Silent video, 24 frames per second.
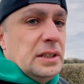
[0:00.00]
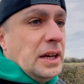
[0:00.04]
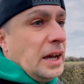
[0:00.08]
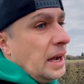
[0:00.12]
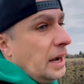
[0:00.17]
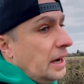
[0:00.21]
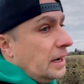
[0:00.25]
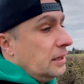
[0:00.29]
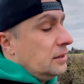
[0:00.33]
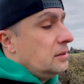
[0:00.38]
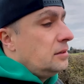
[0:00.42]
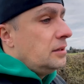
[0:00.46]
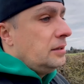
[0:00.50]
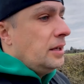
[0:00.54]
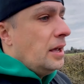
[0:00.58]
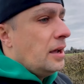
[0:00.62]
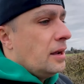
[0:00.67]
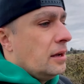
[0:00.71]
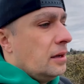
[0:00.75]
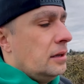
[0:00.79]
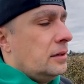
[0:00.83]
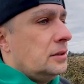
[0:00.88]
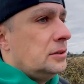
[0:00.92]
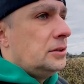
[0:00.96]
And
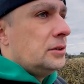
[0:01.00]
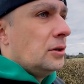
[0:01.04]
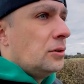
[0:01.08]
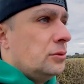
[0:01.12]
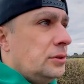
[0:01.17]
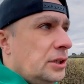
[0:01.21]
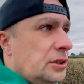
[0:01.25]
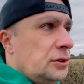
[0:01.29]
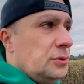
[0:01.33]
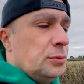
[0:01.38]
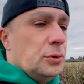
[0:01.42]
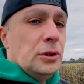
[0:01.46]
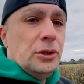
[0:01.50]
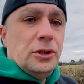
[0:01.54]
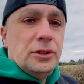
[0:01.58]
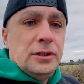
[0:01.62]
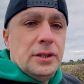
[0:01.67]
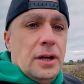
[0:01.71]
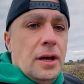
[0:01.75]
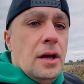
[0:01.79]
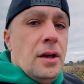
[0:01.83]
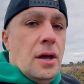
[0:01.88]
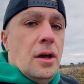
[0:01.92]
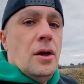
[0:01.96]
yeah, so this
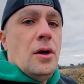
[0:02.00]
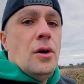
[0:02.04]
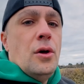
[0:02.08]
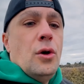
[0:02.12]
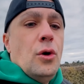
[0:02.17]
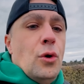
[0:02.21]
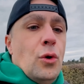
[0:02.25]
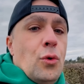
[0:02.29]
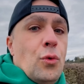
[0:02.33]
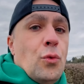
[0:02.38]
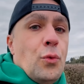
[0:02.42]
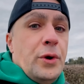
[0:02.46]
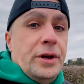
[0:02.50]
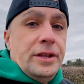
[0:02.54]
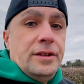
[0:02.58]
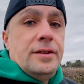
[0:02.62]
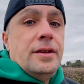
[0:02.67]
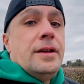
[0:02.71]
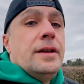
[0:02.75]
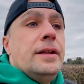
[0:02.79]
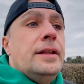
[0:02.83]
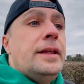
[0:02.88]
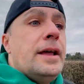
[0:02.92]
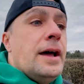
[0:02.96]
was
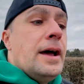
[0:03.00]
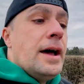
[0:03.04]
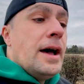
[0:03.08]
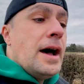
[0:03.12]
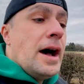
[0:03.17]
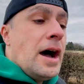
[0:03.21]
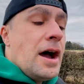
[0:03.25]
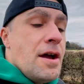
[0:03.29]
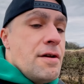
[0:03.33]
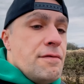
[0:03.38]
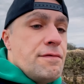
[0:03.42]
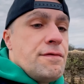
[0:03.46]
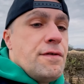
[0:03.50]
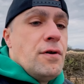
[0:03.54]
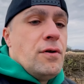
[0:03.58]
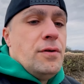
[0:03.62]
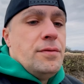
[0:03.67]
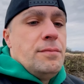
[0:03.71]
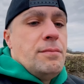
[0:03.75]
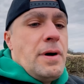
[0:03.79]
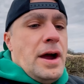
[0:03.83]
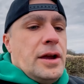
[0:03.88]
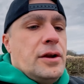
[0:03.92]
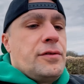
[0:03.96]
with the
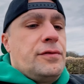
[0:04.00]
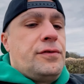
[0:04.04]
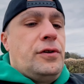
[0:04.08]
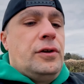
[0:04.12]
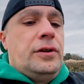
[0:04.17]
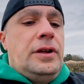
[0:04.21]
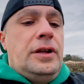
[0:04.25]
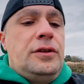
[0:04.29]
iPhone microphone.